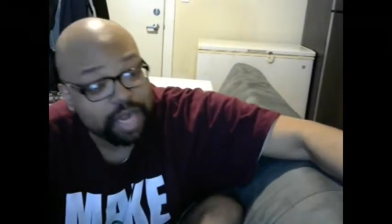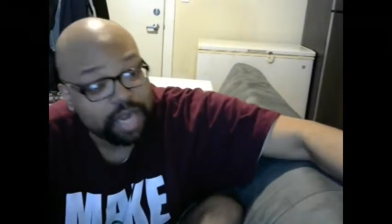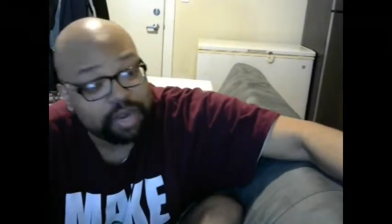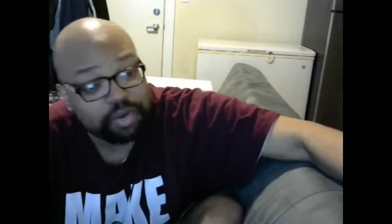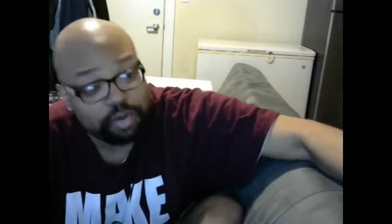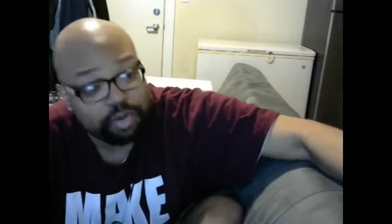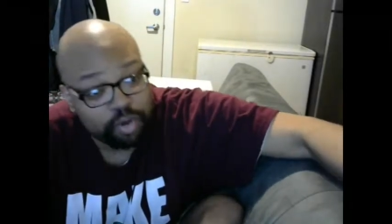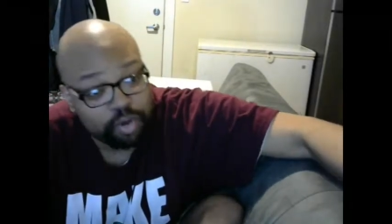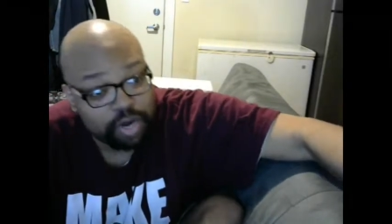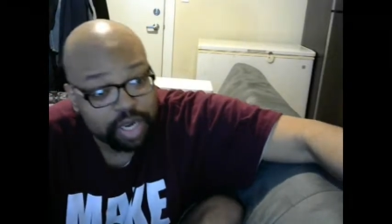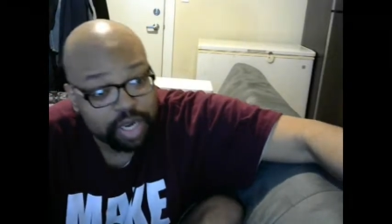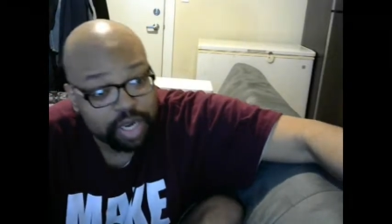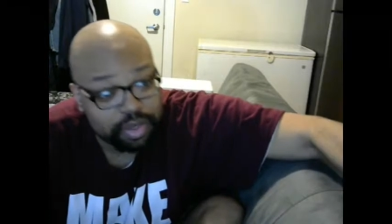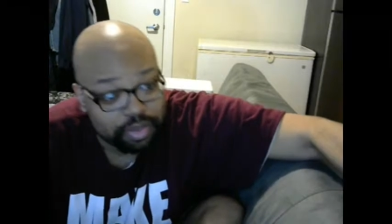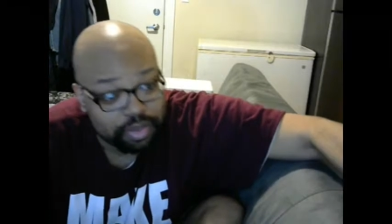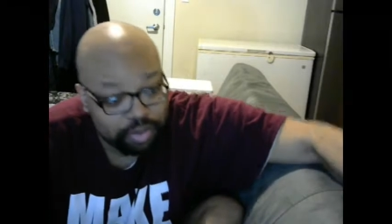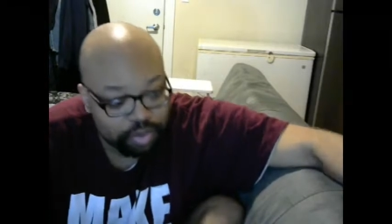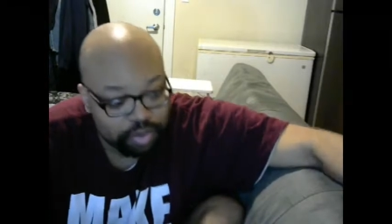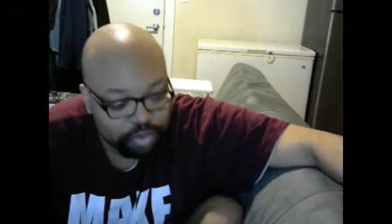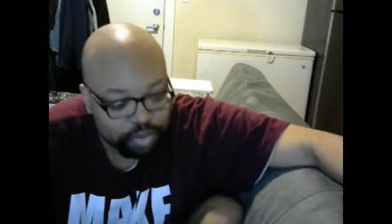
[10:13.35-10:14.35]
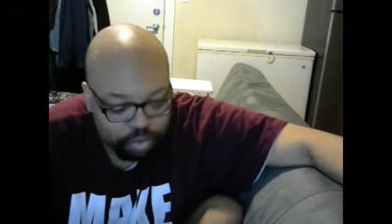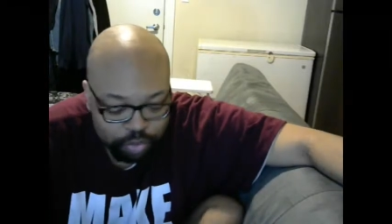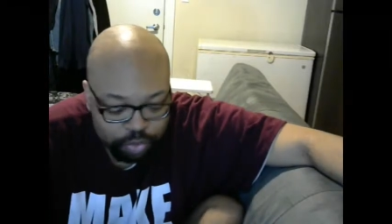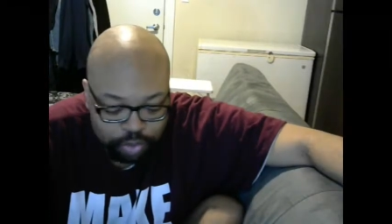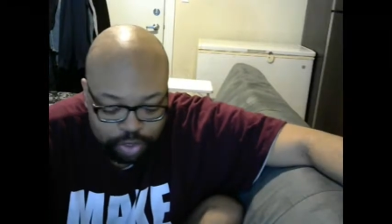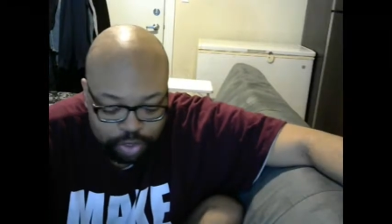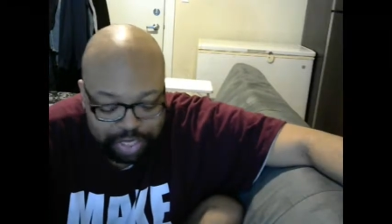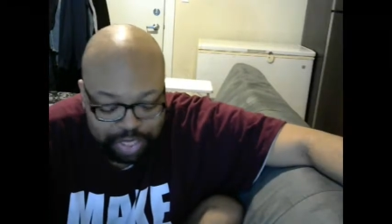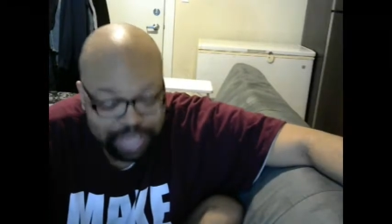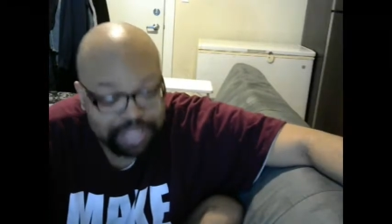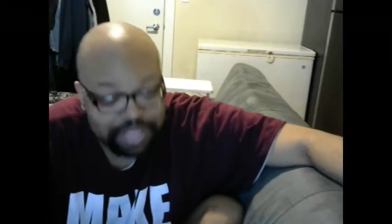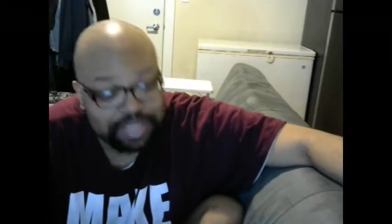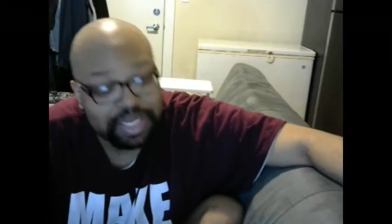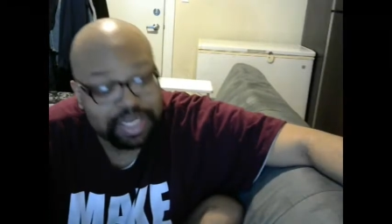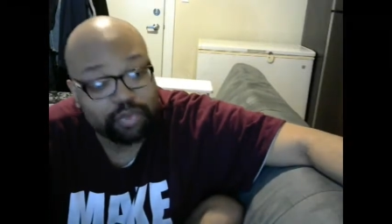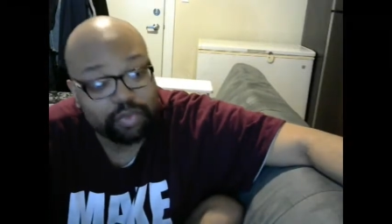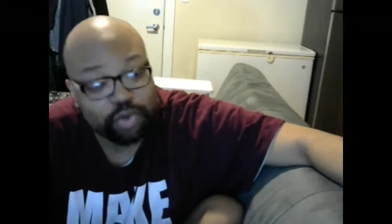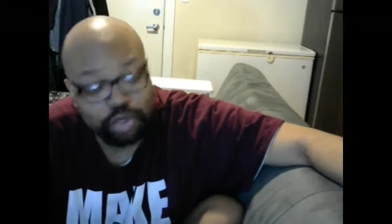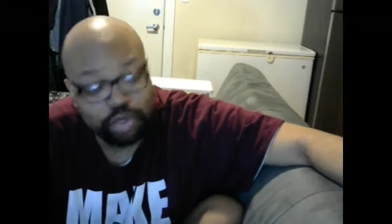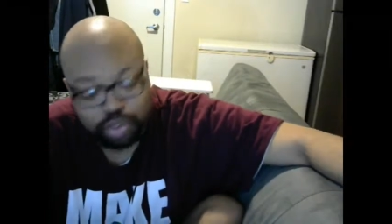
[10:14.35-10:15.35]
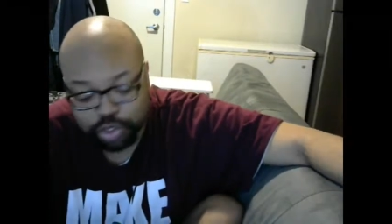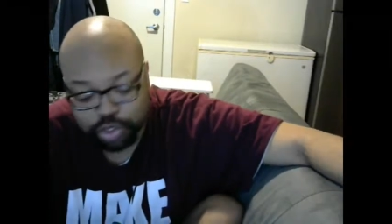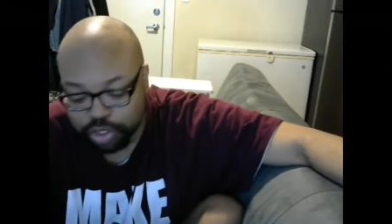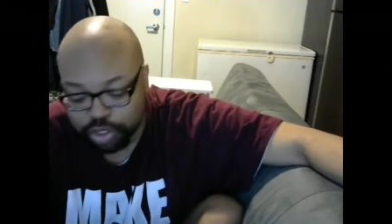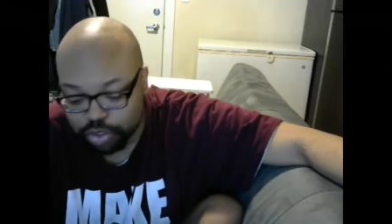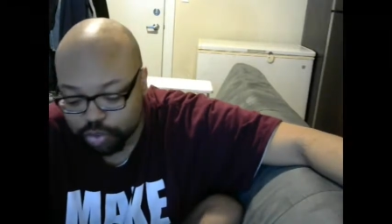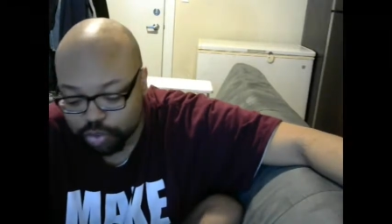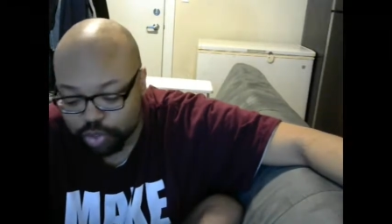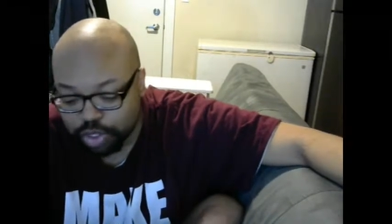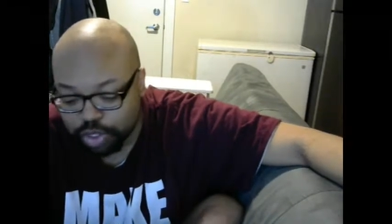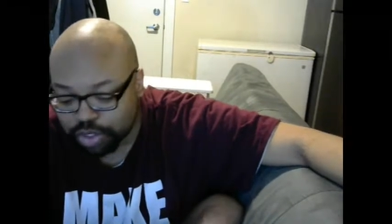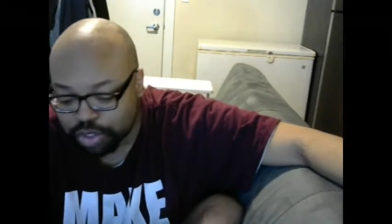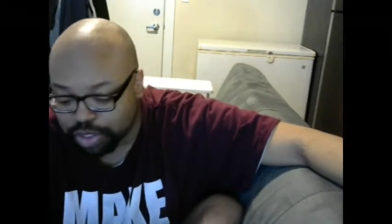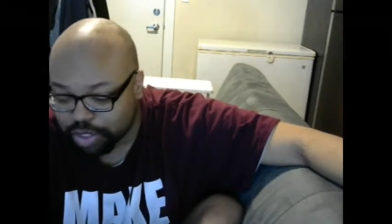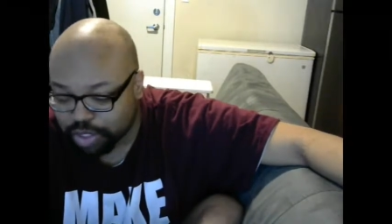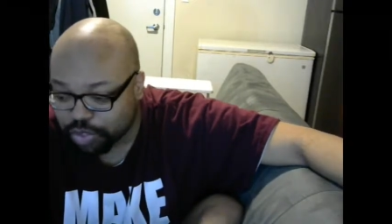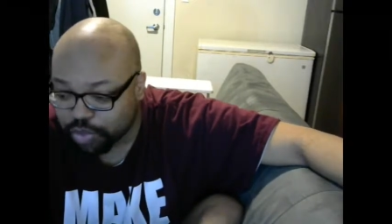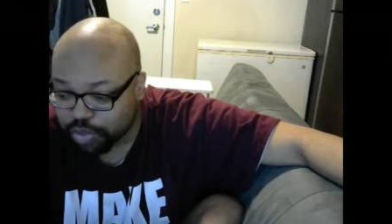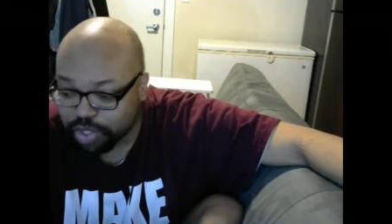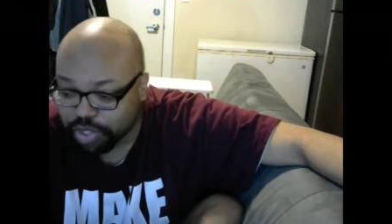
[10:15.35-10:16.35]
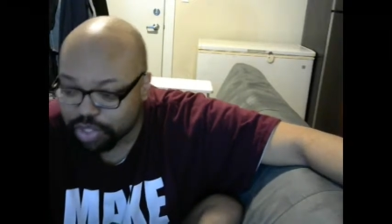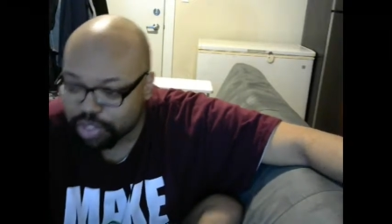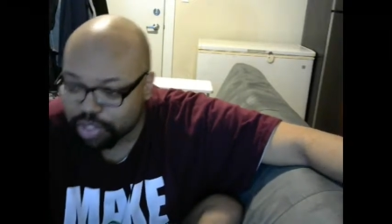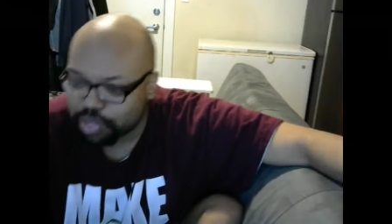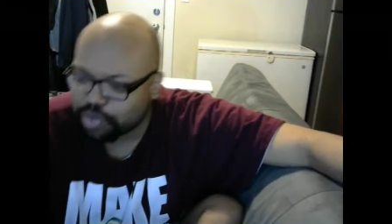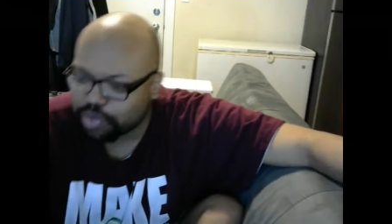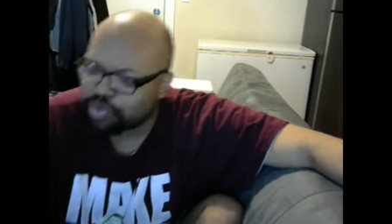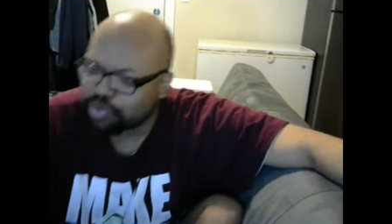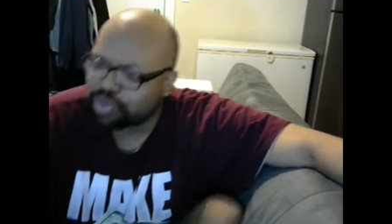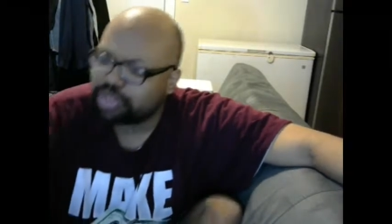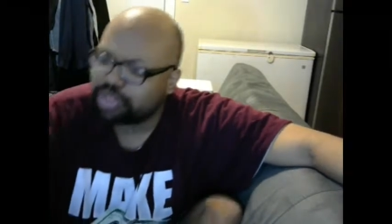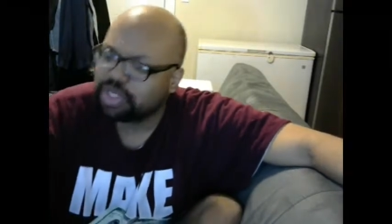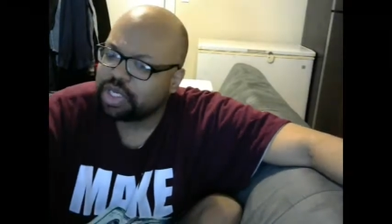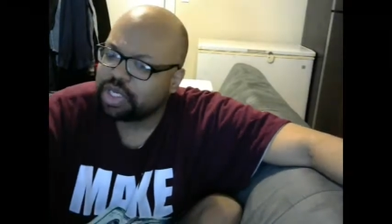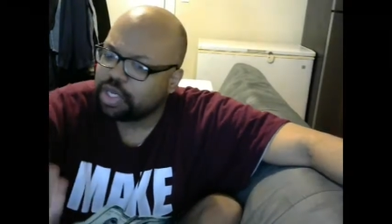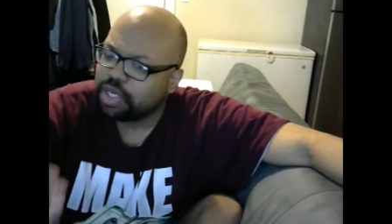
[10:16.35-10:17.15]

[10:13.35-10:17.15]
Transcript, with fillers: and doing and during that time, what you can do is that you can use